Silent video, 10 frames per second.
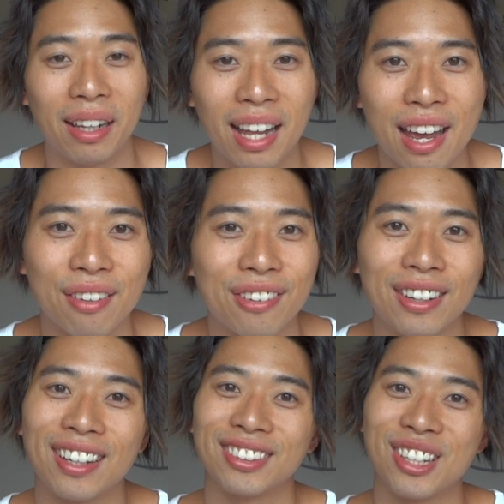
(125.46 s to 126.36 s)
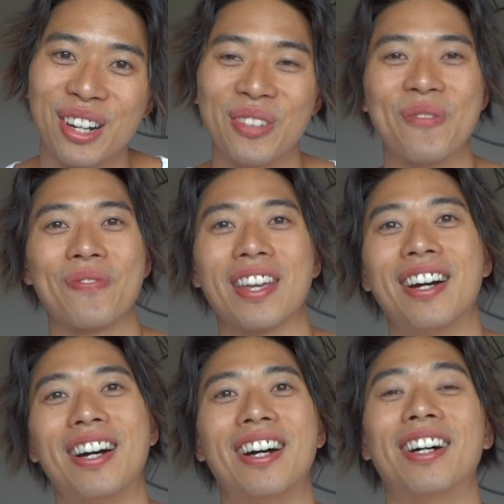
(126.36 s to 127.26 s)
my life. So,
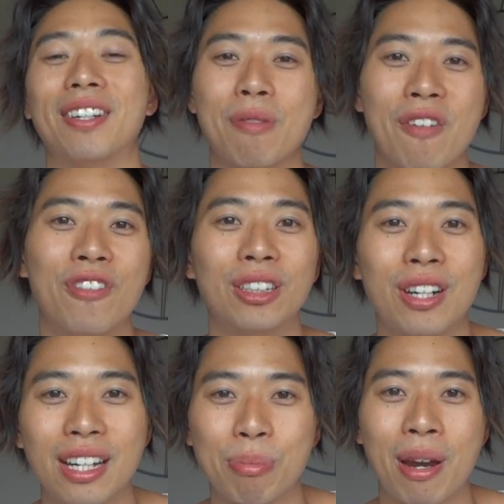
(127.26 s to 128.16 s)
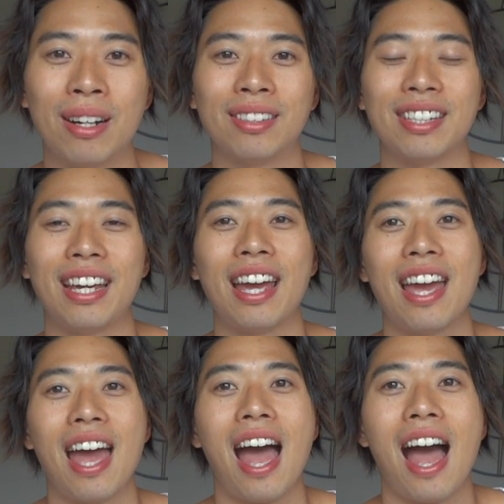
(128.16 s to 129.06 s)
full transparency,
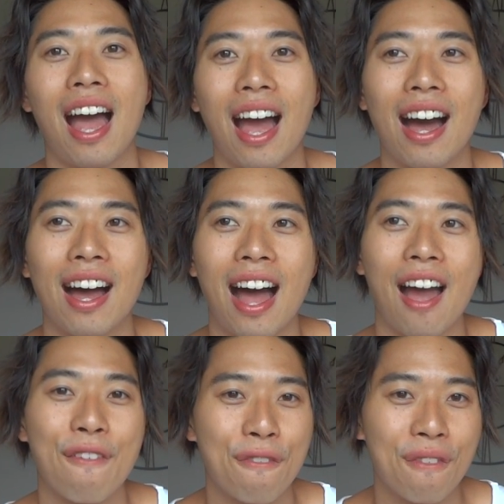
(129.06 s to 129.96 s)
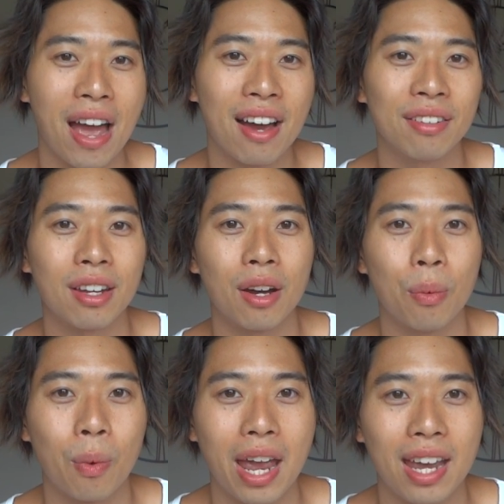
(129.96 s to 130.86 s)
I found
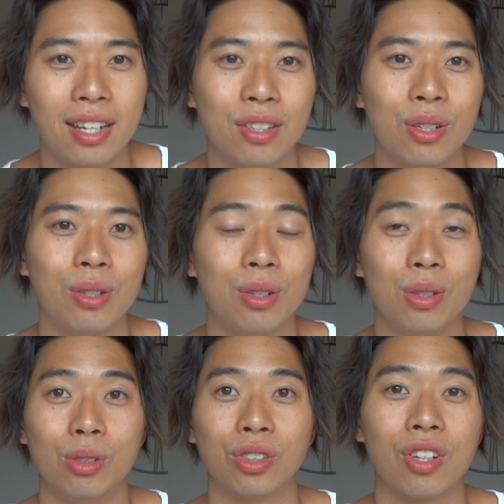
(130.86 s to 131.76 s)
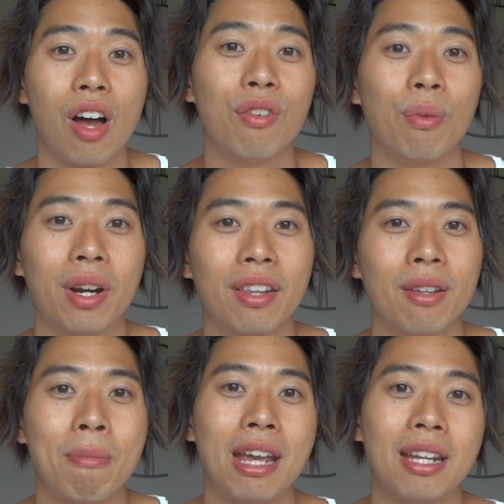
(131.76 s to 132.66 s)
a way to solve one of
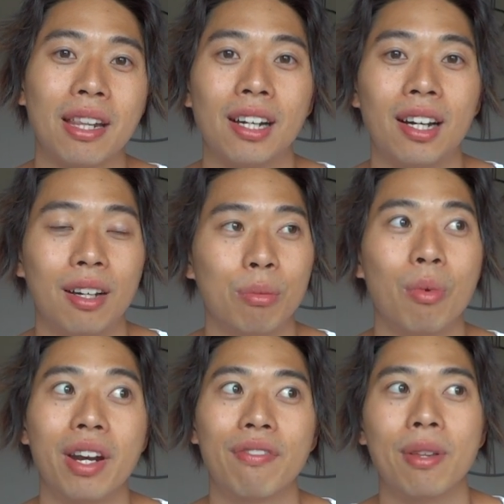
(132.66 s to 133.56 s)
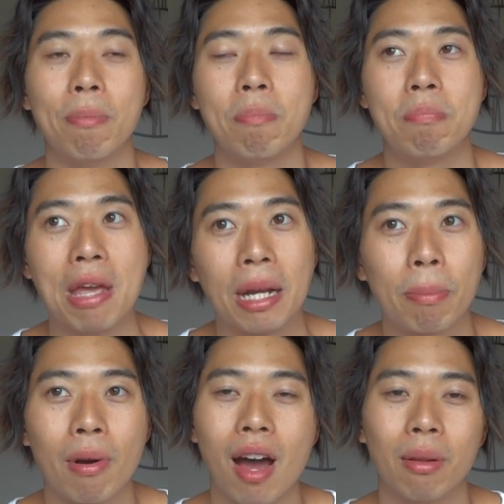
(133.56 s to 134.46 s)
the
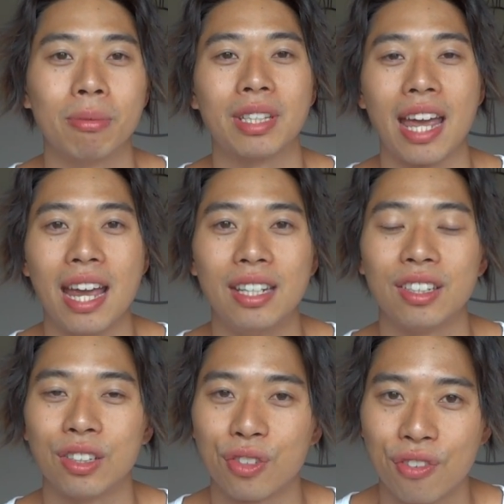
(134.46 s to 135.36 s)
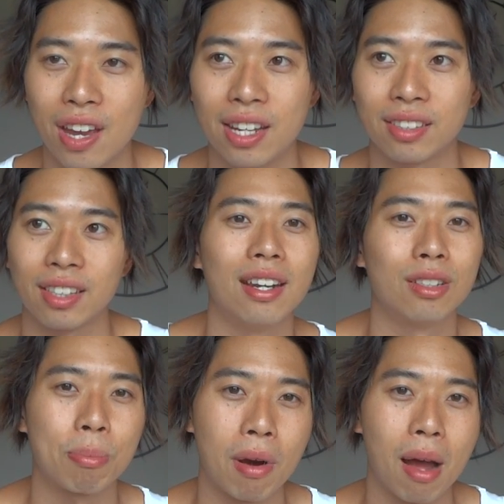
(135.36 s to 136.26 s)
big problems that Asians face. It is
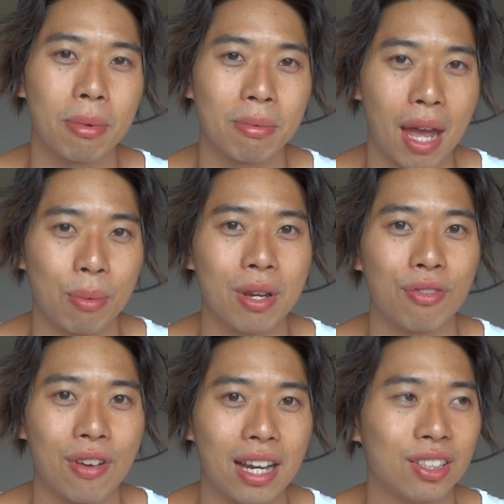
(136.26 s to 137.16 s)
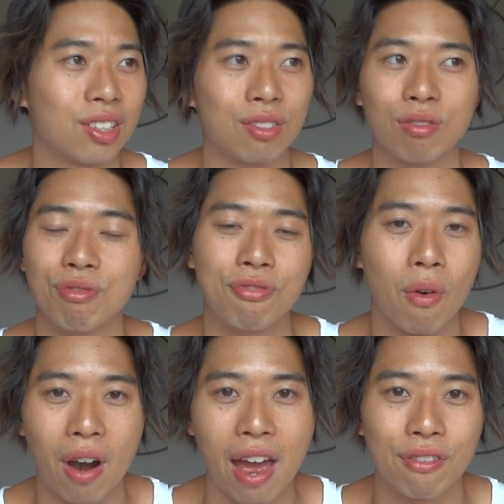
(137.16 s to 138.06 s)
a problem that we faced
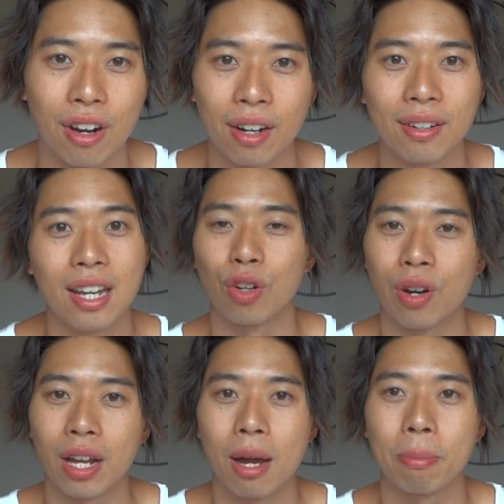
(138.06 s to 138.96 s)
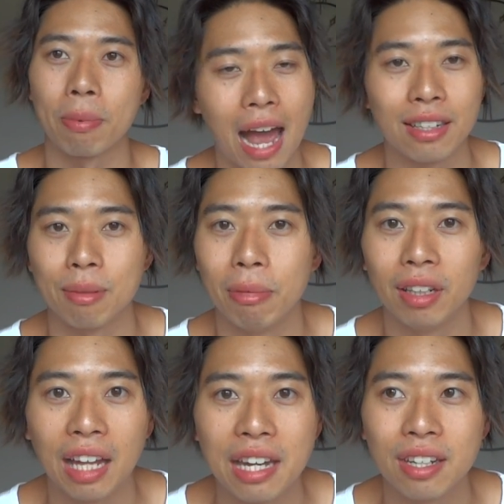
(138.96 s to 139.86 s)
forever. Growing up as a
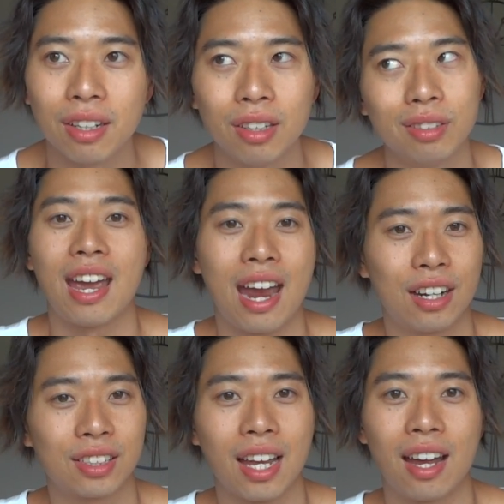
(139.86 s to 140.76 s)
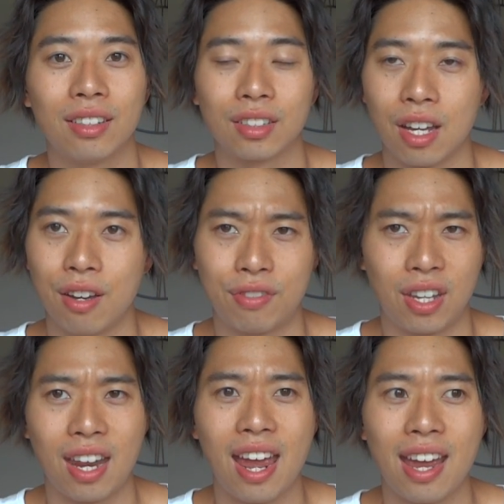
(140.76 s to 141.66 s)
millennial, hairstyles of
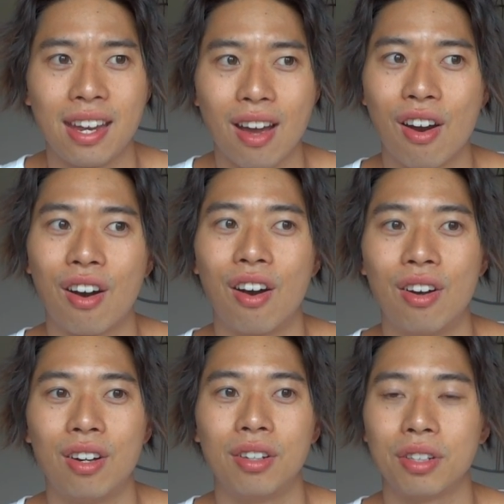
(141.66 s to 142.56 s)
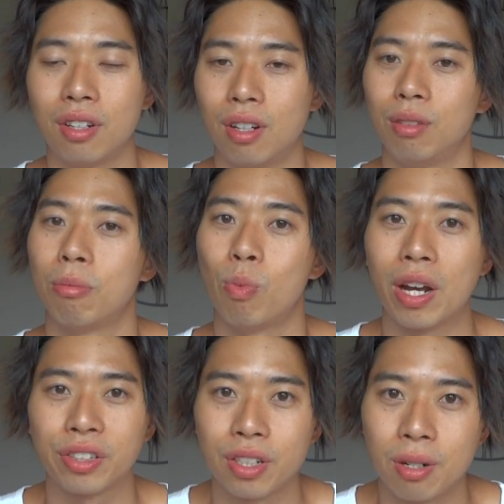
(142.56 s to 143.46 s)
today are all, you know,
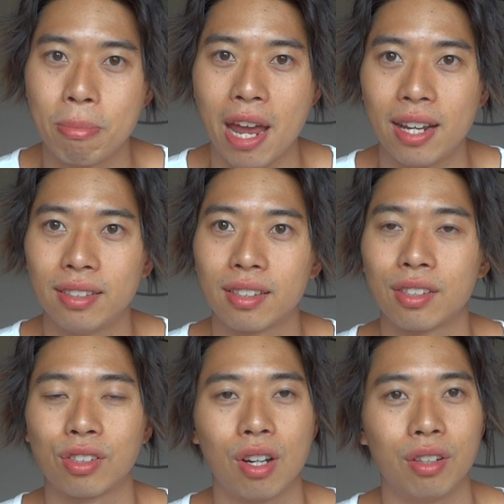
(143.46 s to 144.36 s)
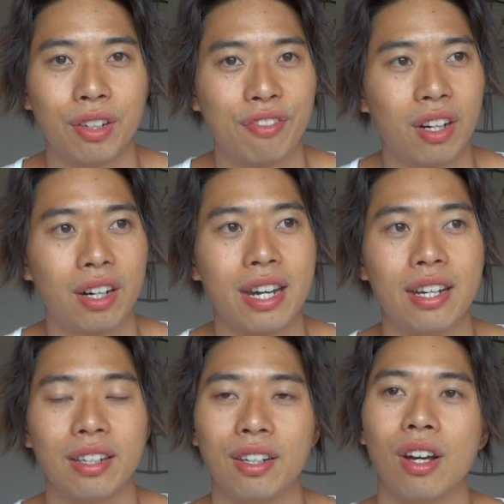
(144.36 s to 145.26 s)
Western-based, so they're
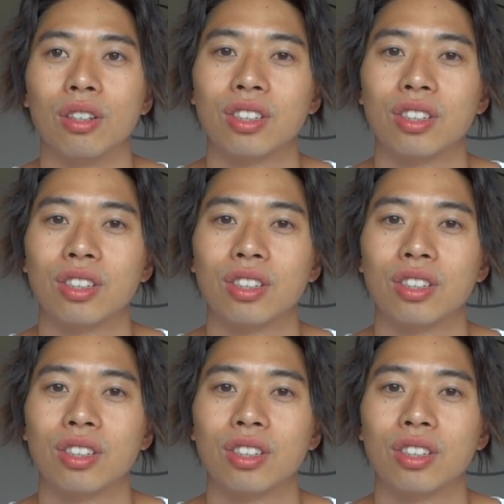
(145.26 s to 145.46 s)
very, you know,